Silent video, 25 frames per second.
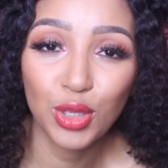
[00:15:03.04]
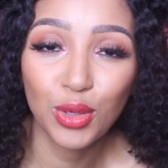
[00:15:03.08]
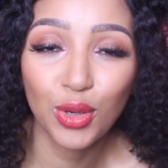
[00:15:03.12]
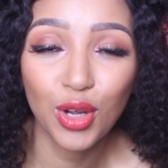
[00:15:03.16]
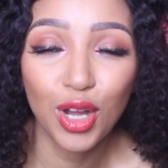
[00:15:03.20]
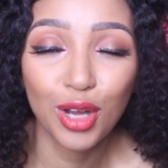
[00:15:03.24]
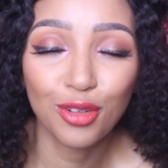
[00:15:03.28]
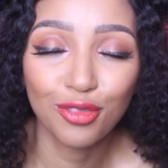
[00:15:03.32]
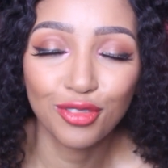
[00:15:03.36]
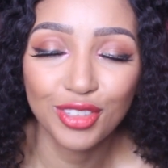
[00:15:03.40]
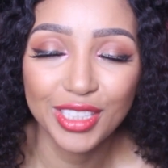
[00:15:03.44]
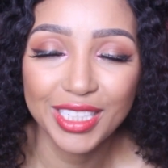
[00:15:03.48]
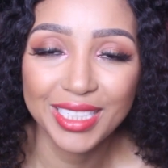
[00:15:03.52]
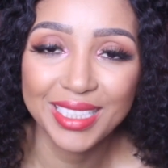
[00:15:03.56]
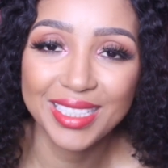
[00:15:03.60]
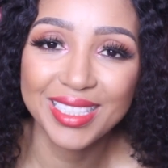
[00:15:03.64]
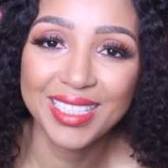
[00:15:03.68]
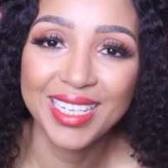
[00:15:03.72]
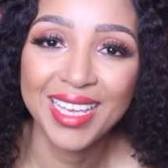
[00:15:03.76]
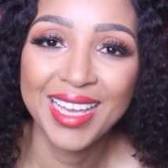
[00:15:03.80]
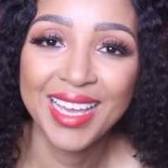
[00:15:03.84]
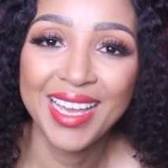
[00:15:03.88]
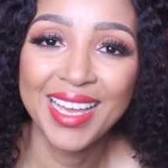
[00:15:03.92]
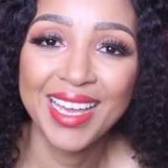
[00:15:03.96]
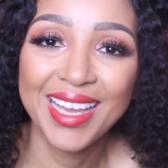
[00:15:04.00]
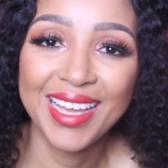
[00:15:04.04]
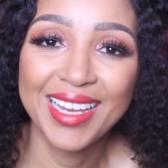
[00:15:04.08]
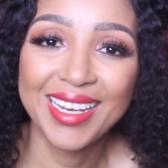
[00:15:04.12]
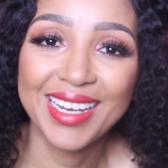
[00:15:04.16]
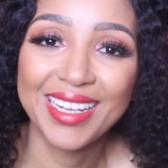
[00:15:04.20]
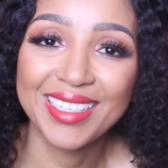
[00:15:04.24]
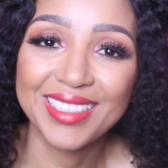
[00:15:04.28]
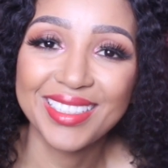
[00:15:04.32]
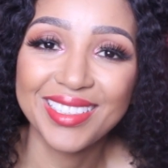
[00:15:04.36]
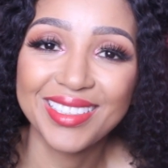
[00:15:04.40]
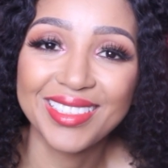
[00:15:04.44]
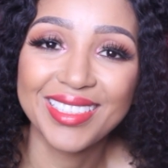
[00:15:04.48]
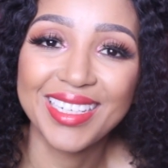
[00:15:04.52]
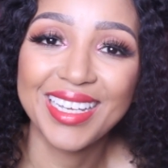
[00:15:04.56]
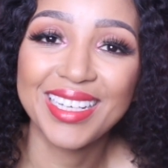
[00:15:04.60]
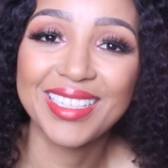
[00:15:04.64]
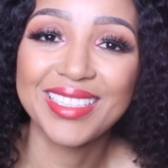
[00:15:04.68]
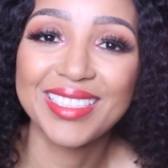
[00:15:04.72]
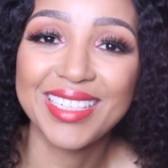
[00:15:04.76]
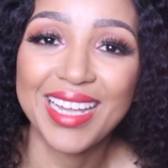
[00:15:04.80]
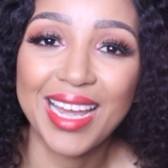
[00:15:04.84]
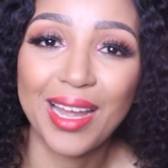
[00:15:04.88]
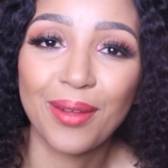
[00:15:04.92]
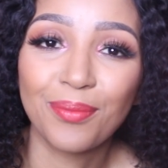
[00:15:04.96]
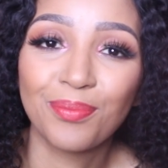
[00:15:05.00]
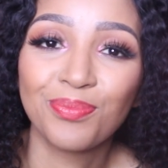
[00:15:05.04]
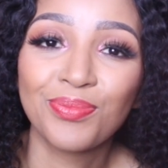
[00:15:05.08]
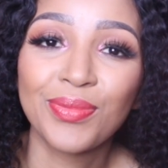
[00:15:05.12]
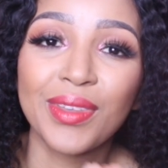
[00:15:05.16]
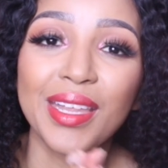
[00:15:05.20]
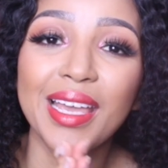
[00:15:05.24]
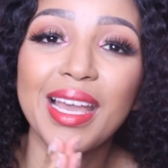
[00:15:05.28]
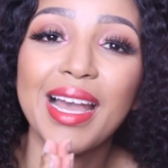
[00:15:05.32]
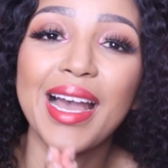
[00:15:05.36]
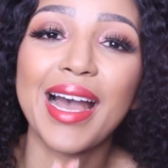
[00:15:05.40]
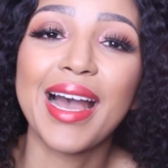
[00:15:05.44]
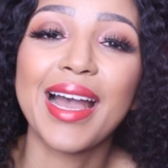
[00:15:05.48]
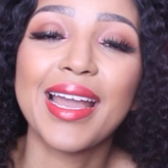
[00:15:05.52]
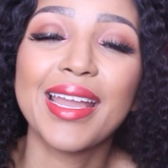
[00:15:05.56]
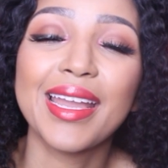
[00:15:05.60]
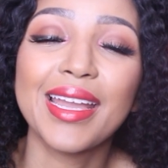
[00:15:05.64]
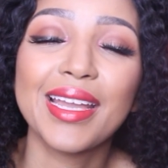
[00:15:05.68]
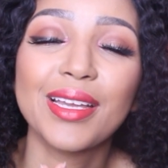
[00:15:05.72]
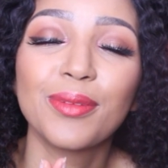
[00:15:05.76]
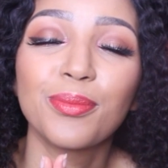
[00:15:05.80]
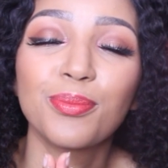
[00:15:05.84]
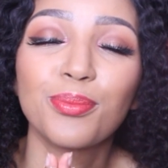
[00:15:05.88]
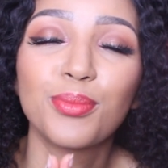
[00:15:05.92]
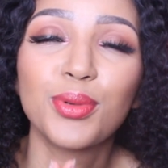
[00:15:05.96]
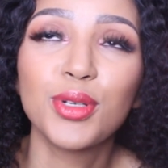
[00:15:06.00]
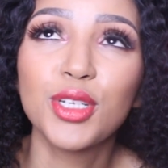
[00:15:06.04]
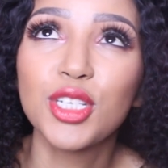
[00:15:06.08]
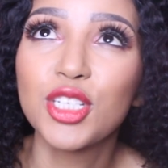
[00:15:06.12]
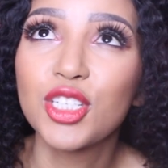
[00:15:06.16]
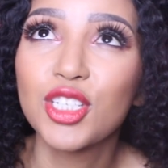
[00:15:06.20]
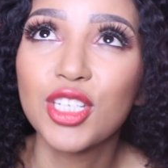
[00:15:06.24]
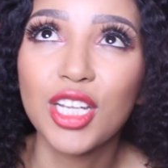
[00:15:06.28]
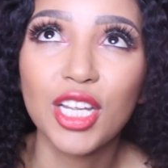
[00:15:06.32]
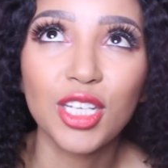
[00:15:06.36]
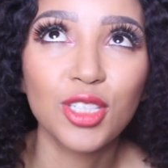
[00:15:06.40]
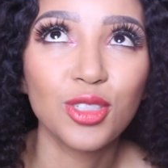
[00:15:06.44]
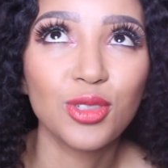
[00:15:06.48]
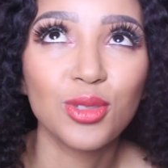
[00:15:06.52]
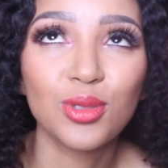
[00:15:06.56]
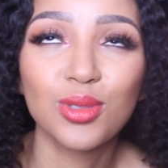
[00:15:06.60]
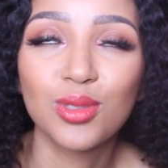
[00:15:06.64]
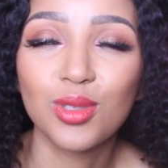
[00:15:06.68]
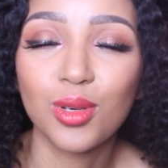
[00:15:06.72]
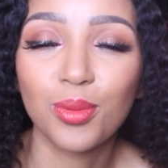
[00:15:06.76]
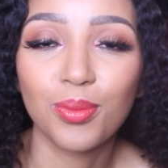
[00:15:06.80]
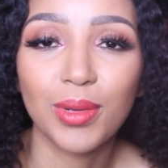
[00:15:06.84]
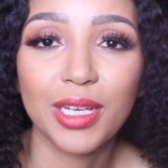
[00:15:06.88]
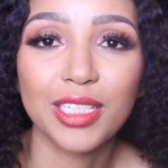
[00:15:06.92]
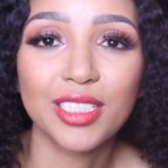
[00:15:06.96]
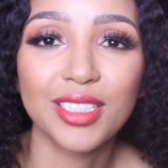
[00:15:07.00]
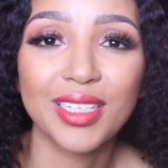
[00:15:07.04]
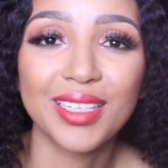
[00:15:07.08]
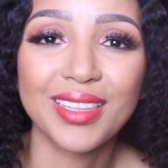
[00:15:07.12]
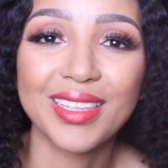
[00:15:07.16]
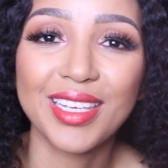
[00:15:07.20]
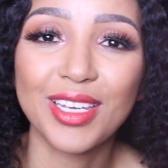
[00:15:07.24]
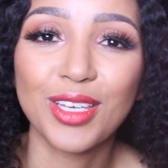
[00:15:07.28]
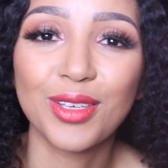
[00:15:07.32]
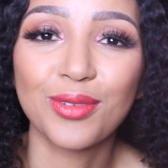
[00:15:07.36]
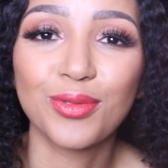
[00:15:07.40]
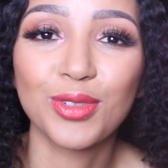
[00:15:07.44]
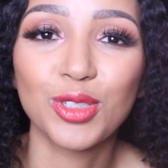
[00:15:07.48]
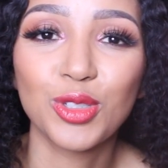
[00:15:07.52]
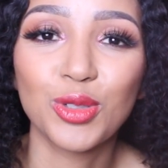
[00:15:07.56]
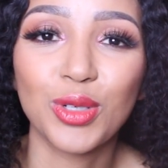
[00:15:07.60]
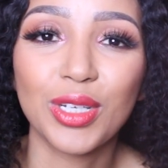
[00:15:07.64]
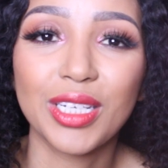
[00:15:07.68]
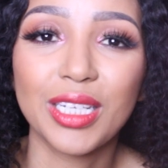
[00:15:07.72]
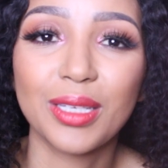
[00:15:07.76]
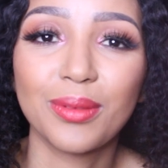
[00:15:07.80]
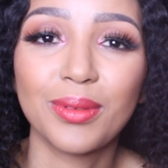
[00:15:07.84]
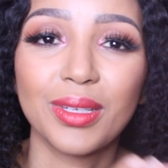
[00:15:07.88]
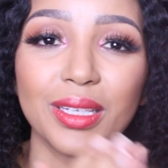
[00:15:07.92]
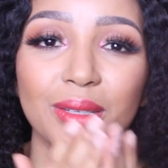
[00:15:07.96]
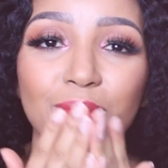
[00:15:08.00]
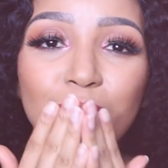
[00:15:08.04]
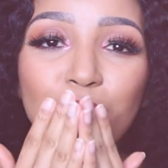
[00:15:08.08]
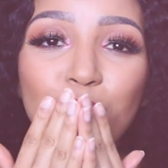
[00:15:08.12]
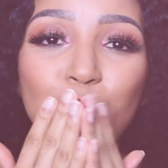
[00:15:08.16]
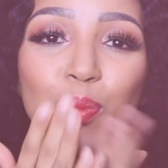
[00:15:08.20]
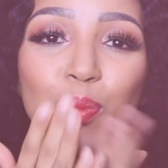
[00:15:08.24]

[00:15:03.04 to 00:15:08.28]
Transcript: Your Confidence. And until next time, I appreciate you so much and thank you for joining me.